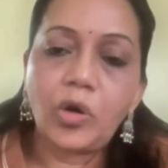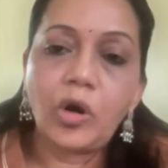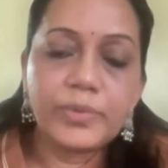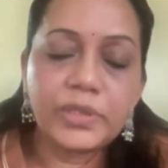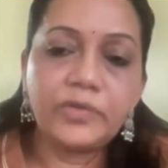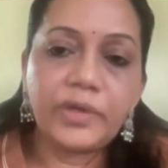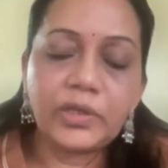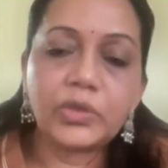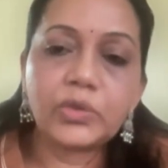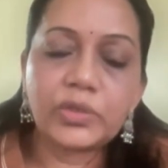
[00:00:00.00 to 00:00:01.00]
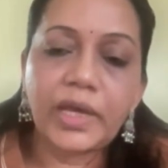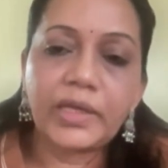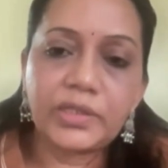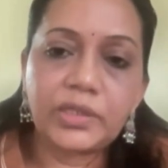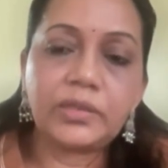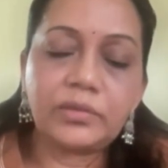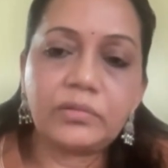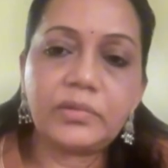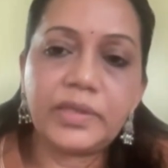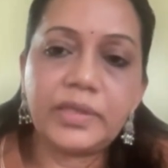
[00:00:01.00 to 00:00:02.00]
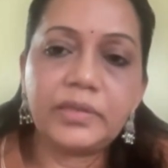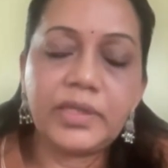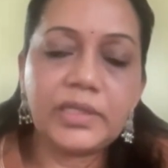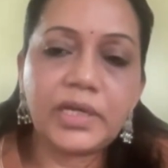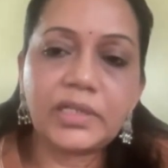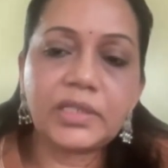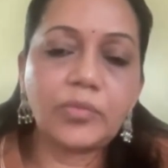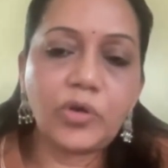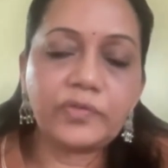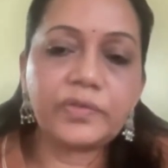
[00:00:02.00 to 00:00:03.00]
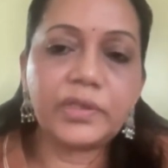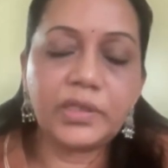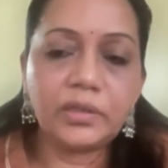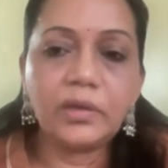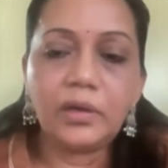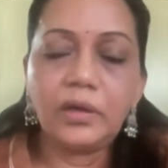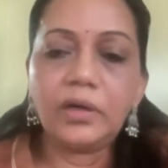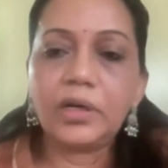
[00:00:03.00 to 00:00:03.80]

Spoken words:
observing the society. These are some of the